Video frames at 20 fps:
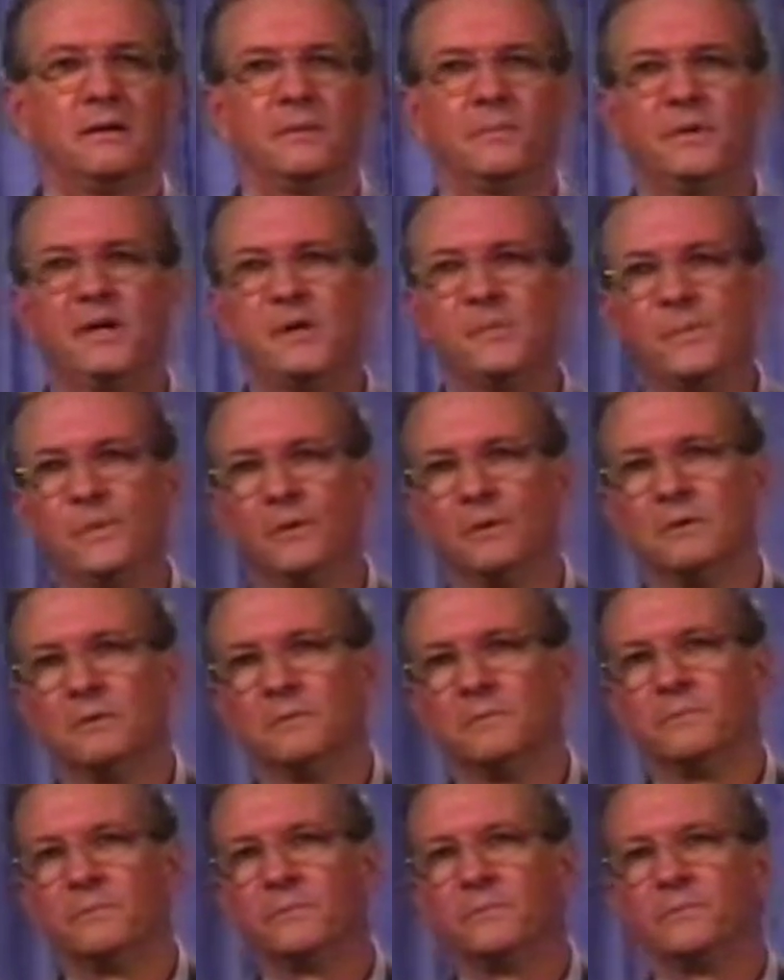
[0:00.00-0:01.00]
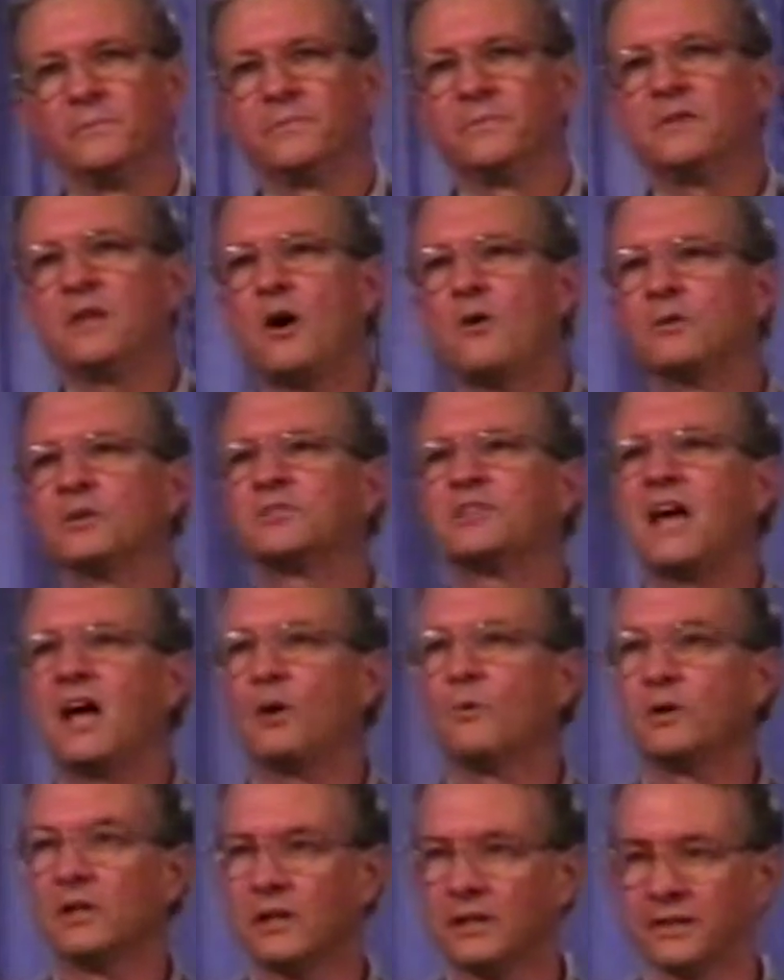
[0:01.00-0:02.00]
People notice
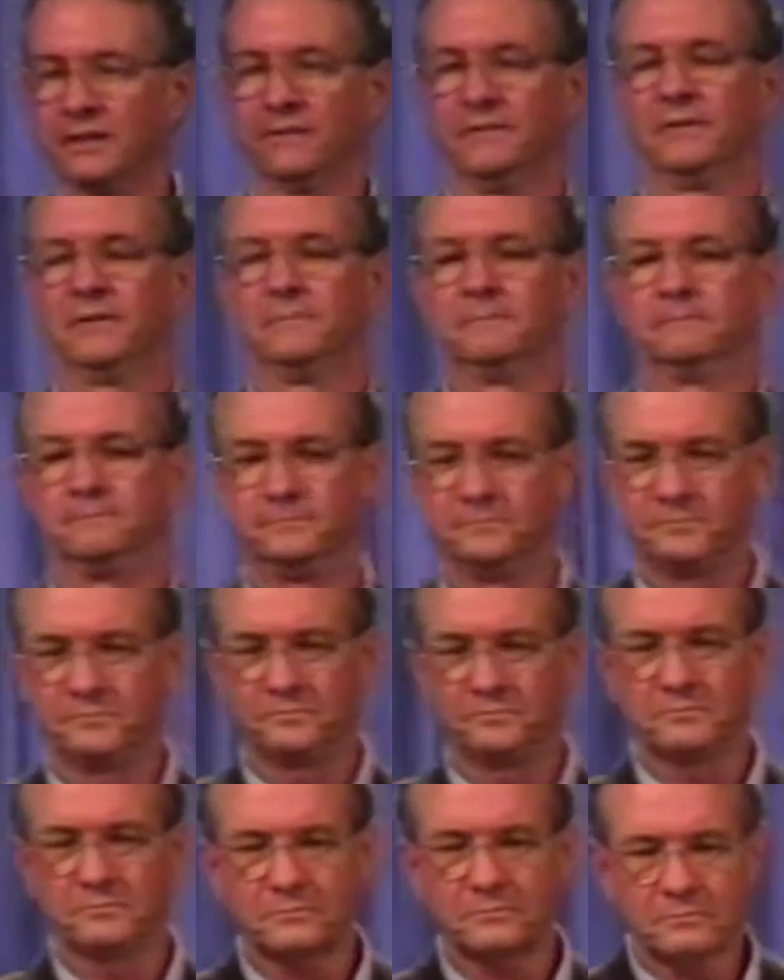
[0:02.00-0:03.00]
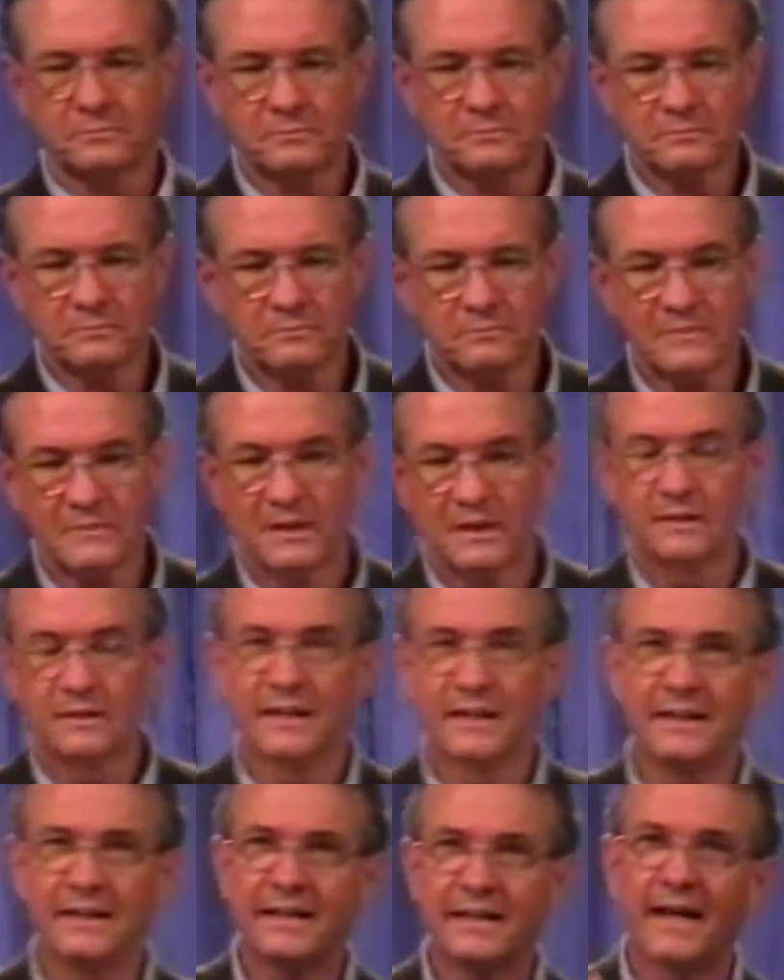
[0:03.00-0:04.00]
how we live.
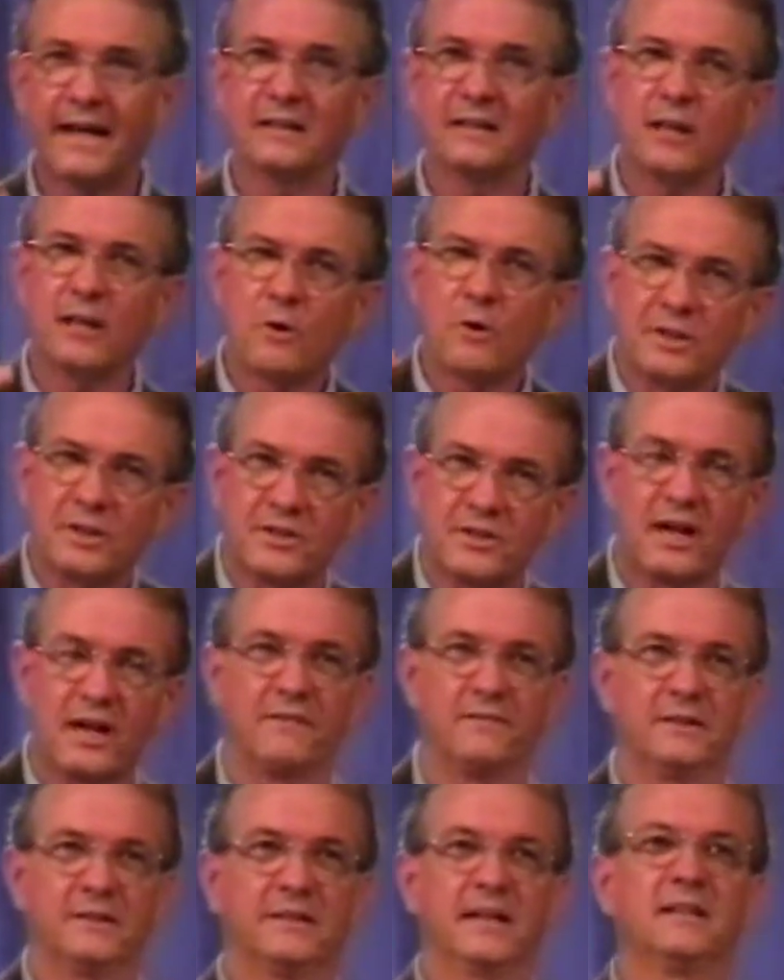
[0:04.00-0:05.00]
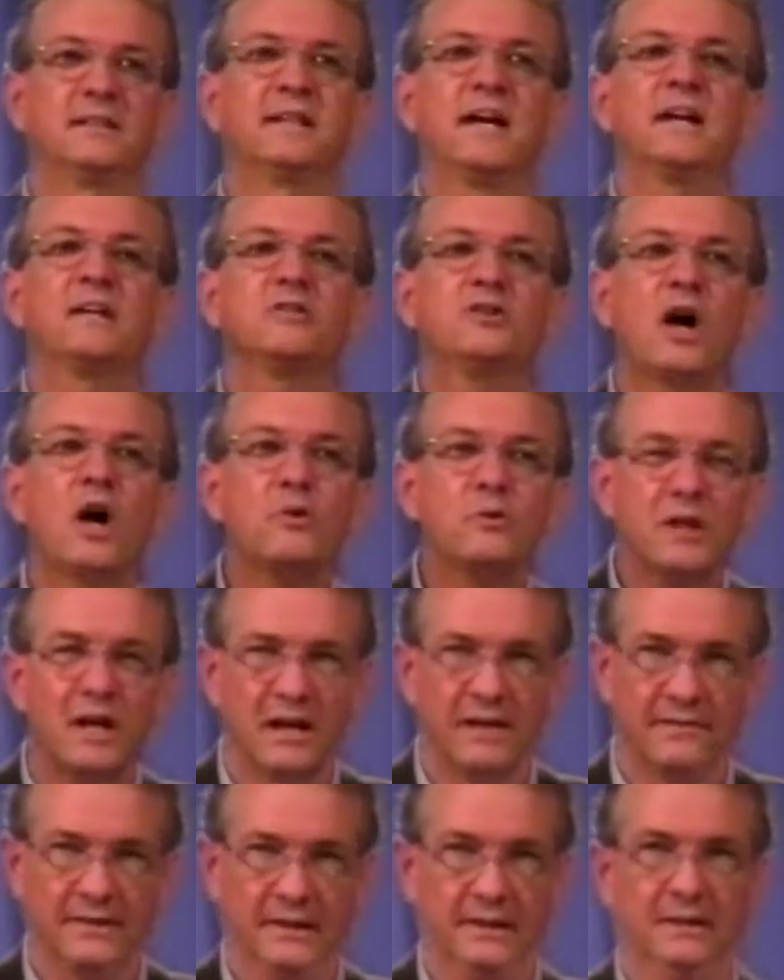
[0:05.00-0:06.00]
They take notice of it, they take note
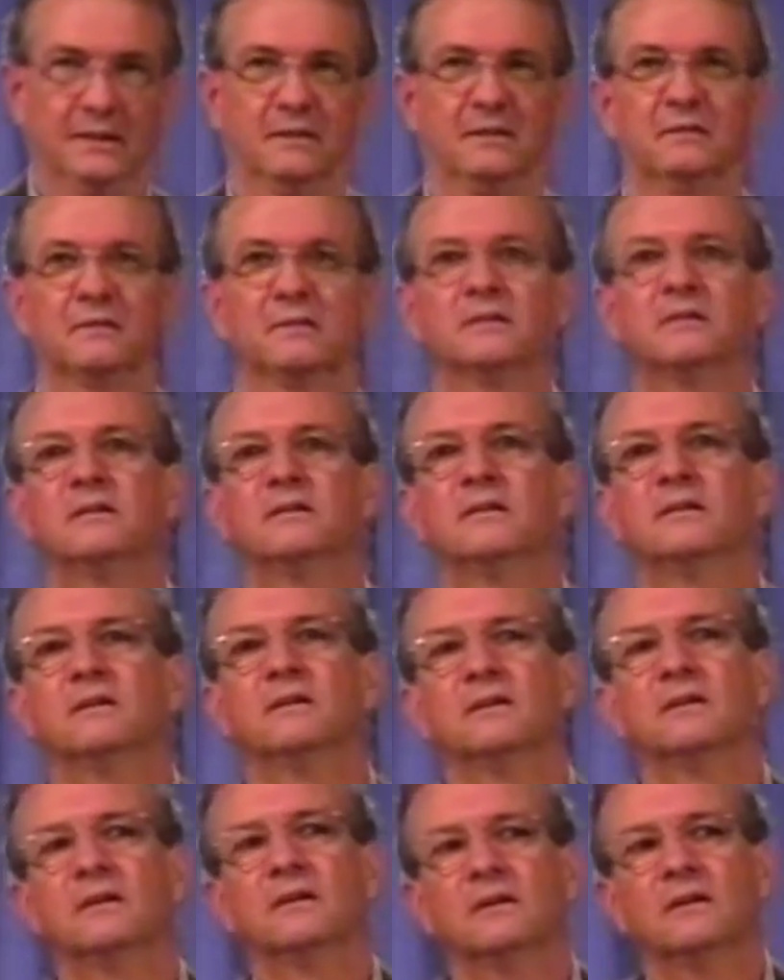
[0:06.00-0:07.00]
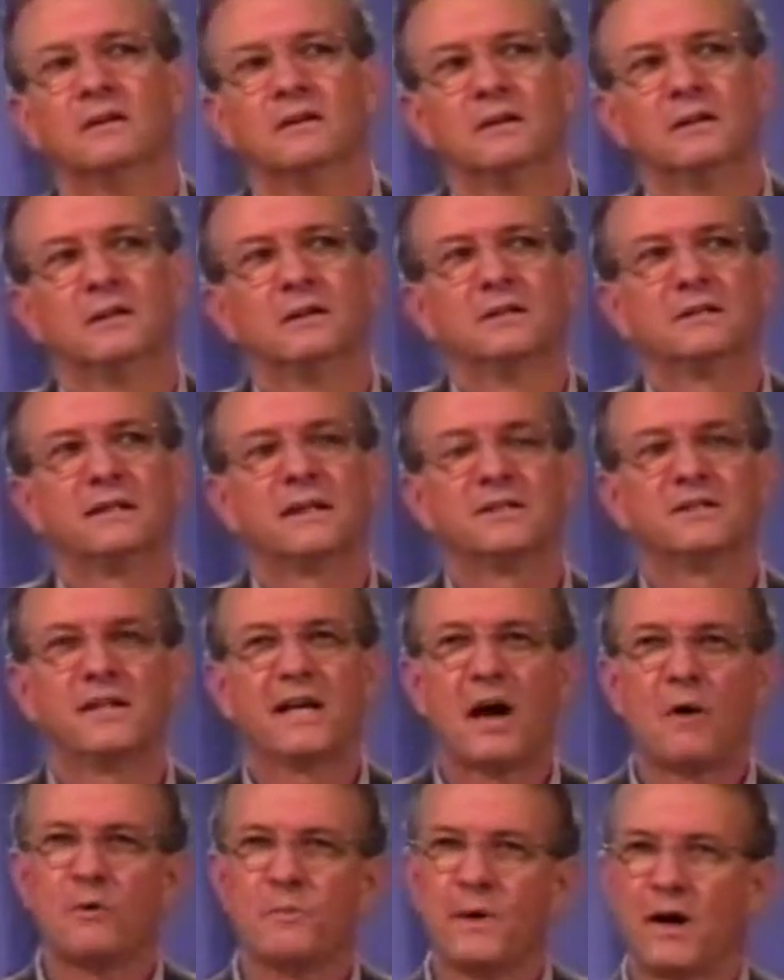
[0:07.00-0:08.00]
of it. They see
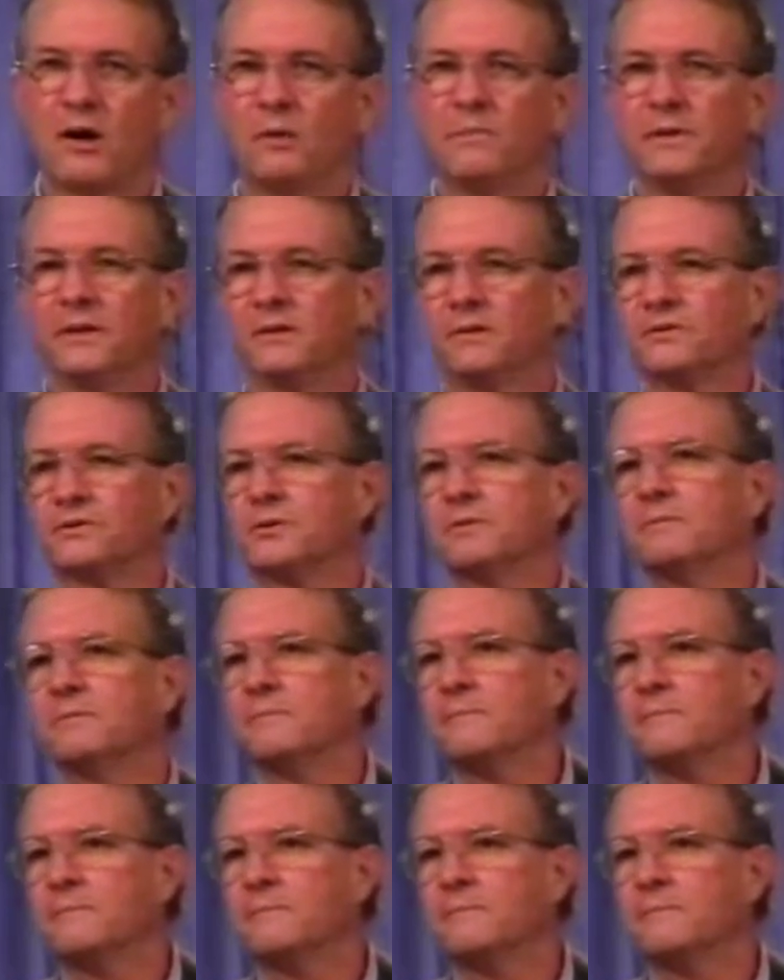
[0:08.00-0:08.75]
how we pay our bills,